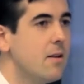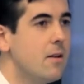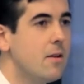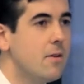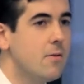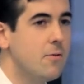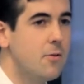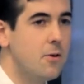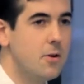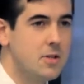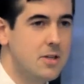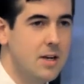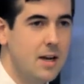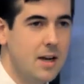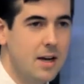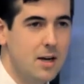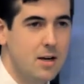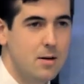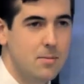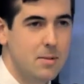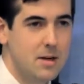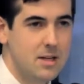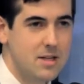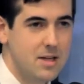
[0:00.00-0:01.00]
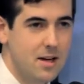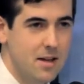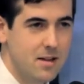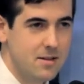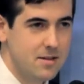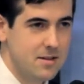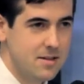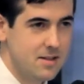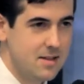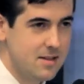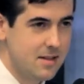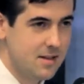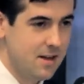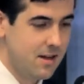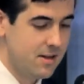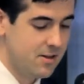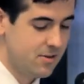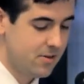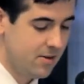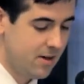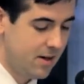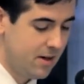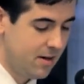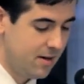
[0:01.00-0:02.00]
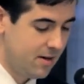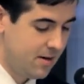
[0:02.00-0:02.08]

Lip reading: future economic challenges as a country?